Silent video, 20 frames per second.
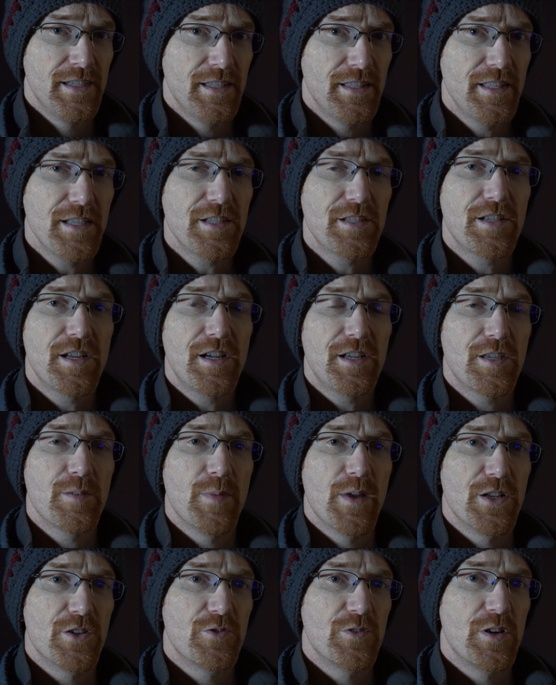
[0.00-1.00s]
In this
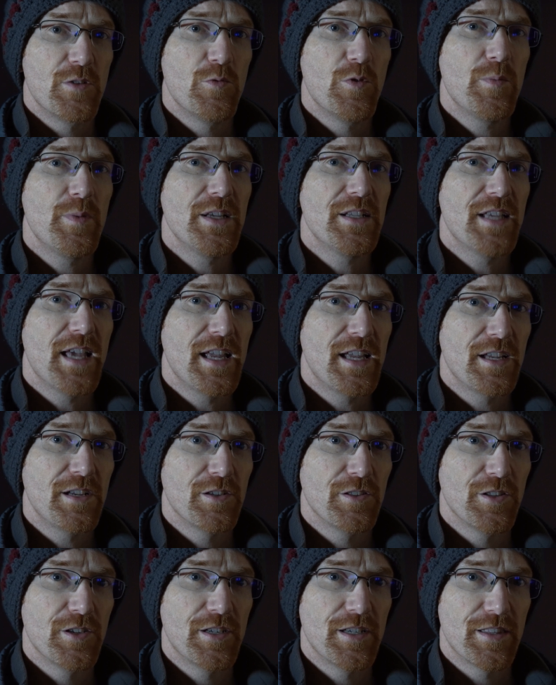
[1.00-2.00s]
documentary, we'll be
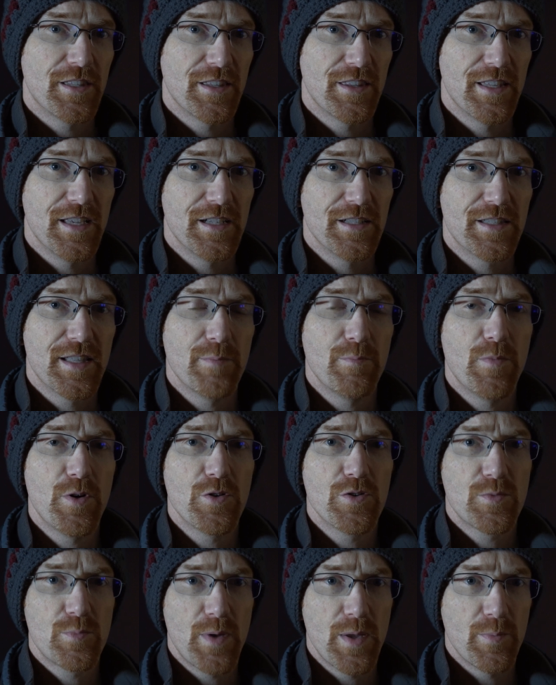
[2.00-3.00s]
taking a look at the things that
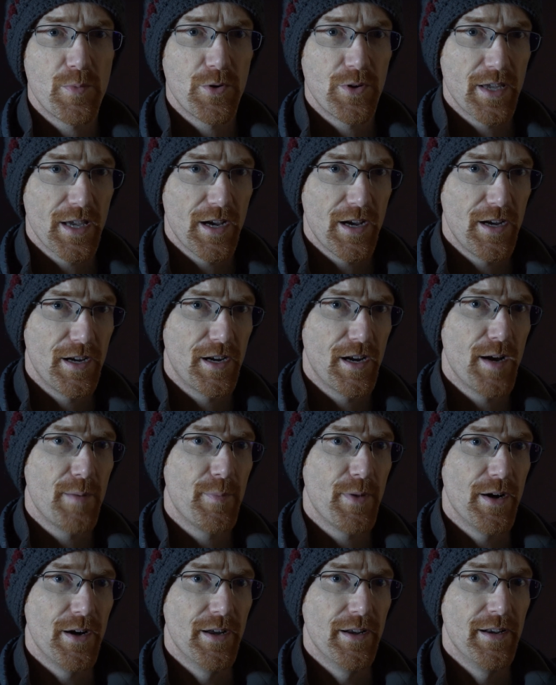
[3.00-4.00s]
most people get hung
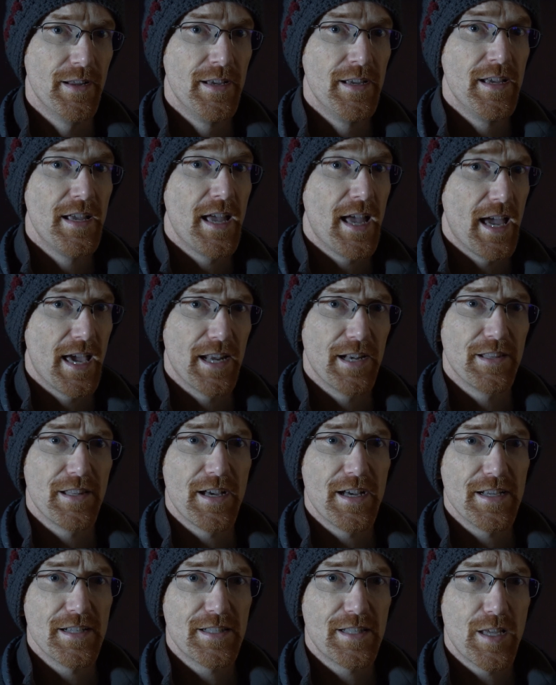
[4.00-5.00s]
up on,
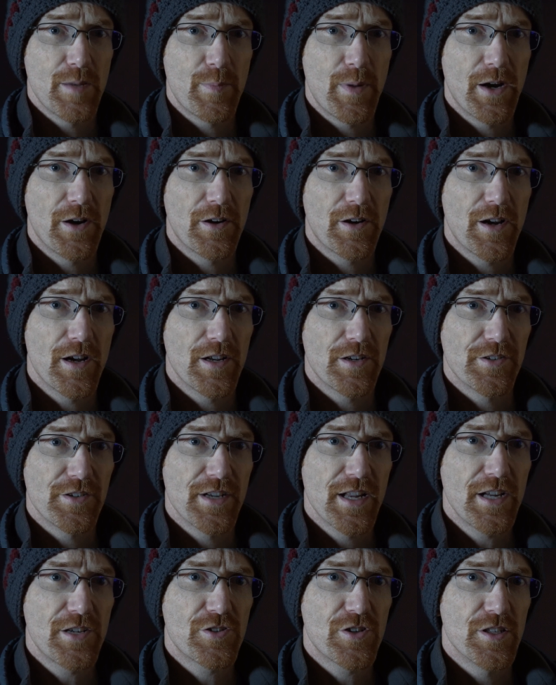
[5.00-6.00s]
analyze the apparent
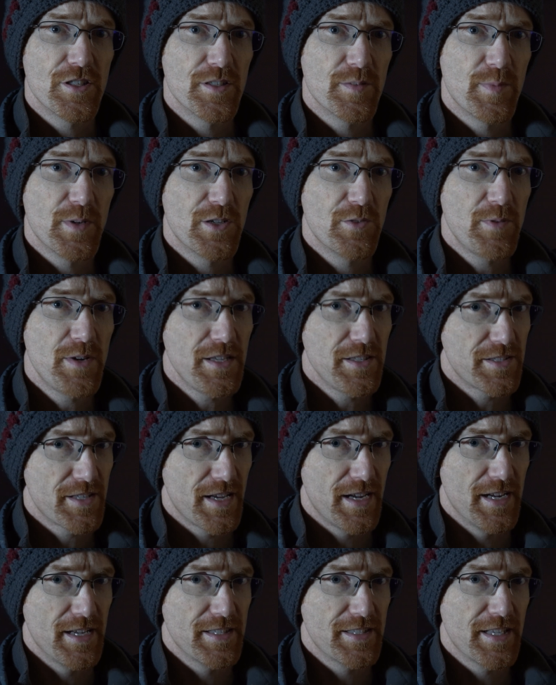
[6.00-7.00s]
contradictions between
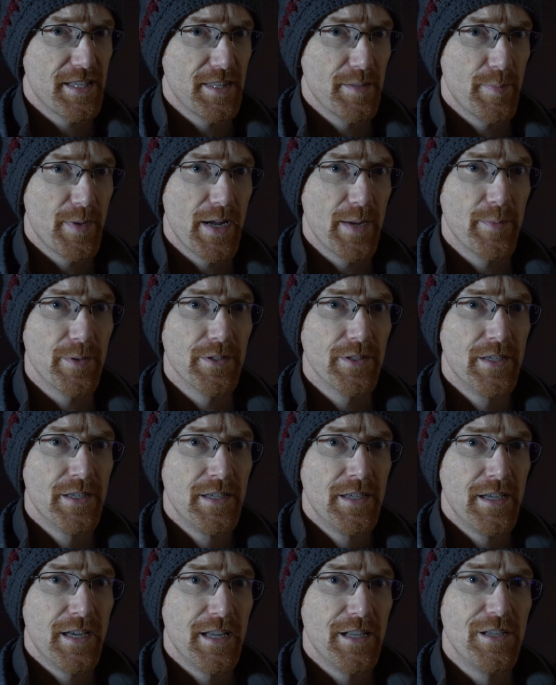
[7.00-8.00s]
science and the Bible,
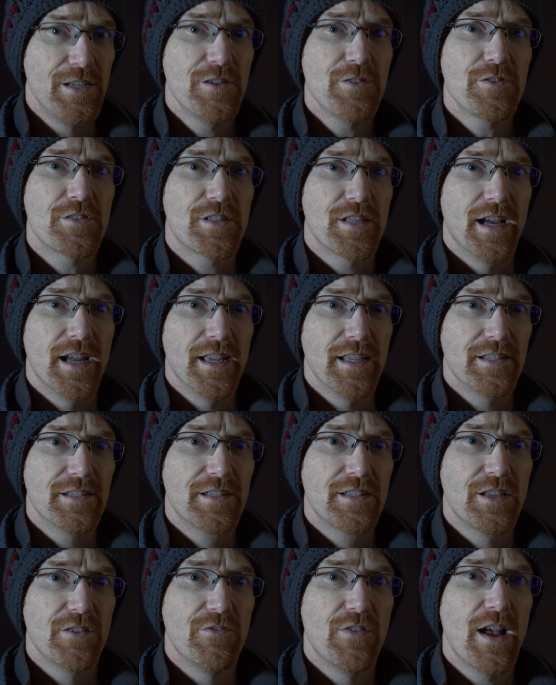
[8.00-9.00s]
and use
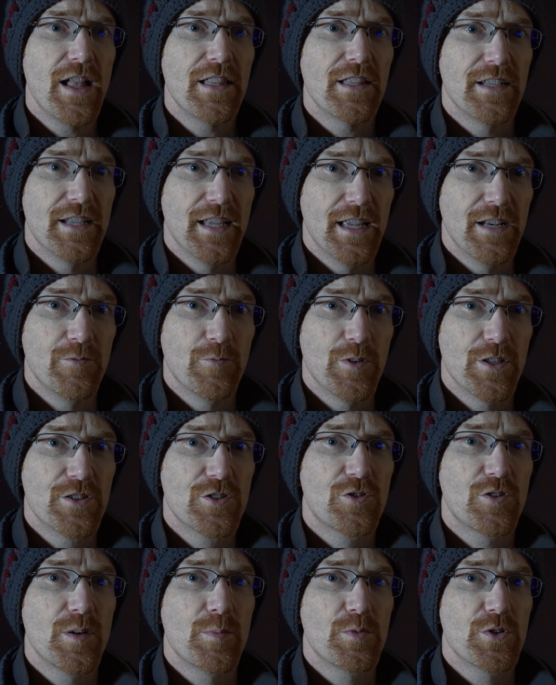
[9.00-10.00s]
science to validate what
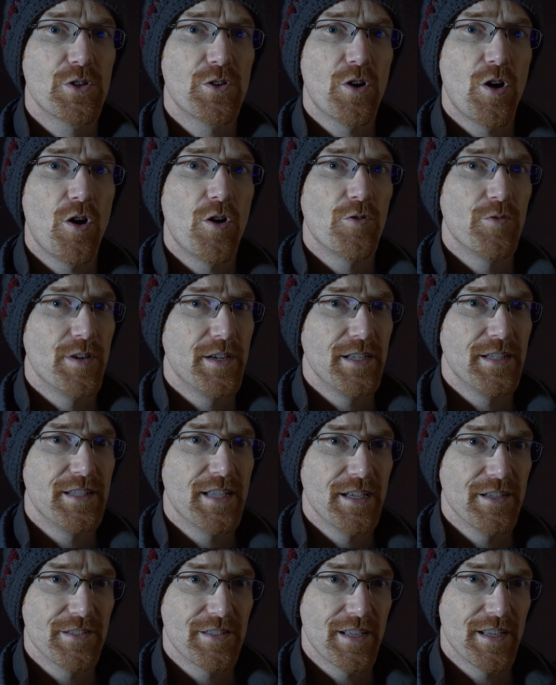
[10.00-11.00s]
Scripture already
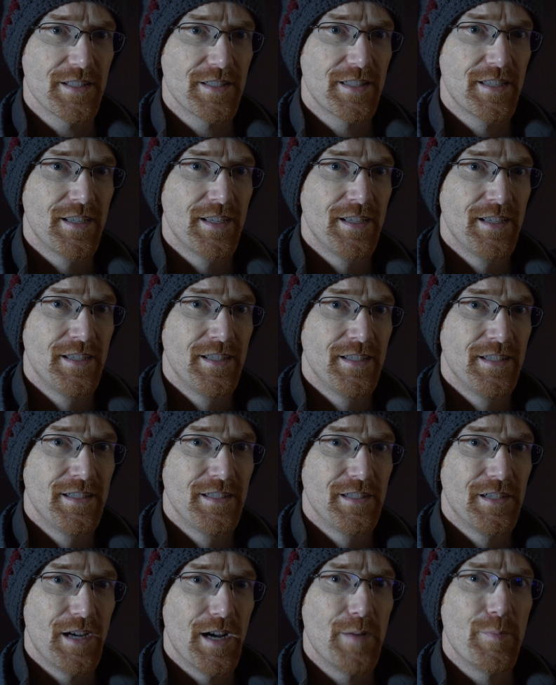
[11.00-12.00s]
tells us.
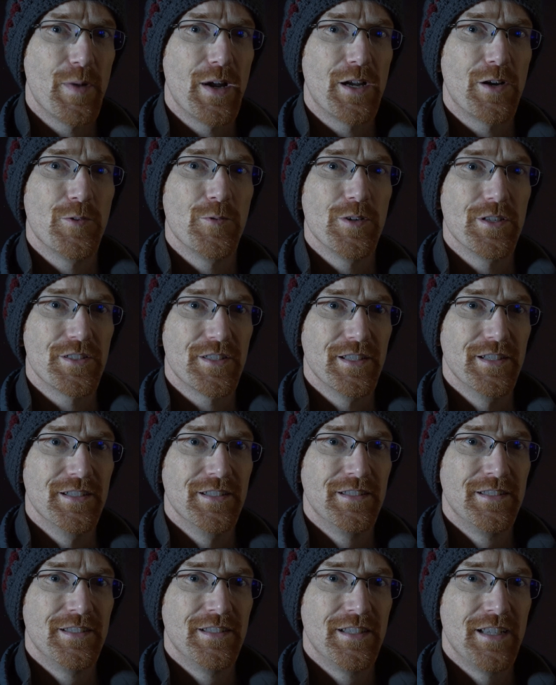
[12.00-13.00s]
I'm Michael Wilson,
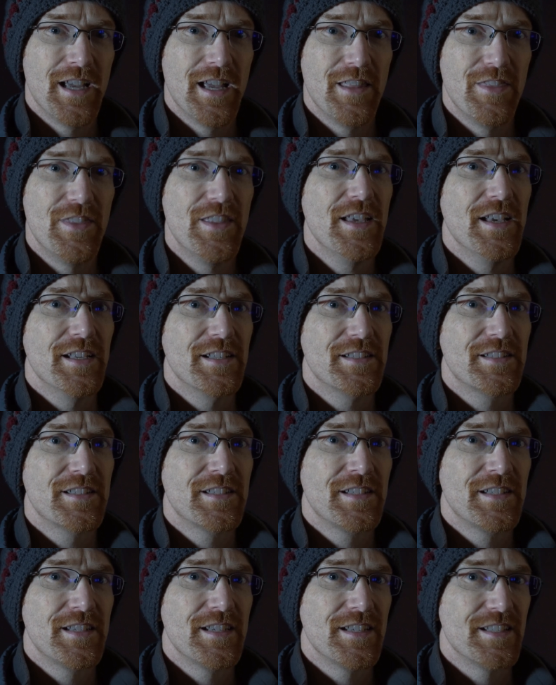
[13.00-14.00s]
and
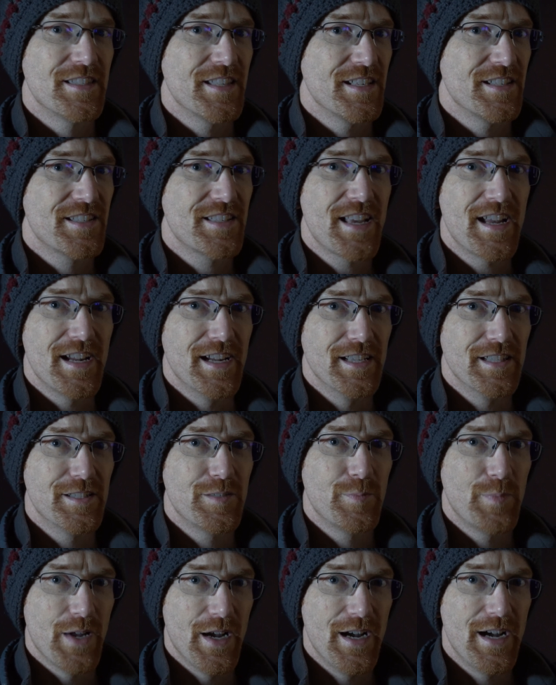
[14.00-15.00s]
this is the
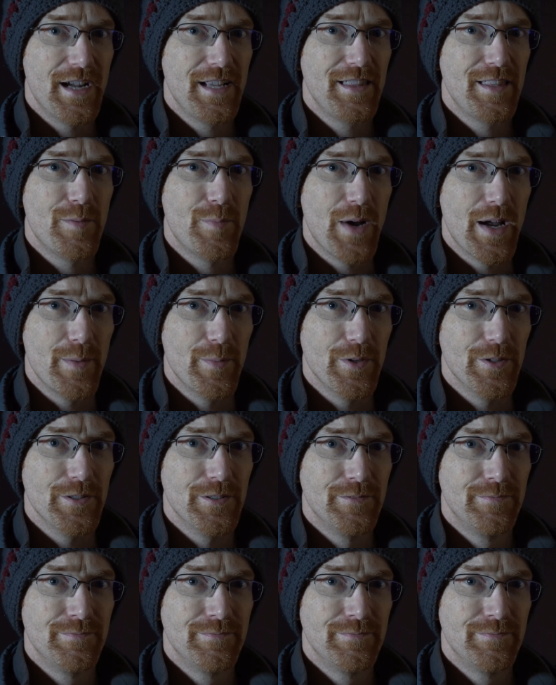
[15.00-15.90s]
science behind the Bible.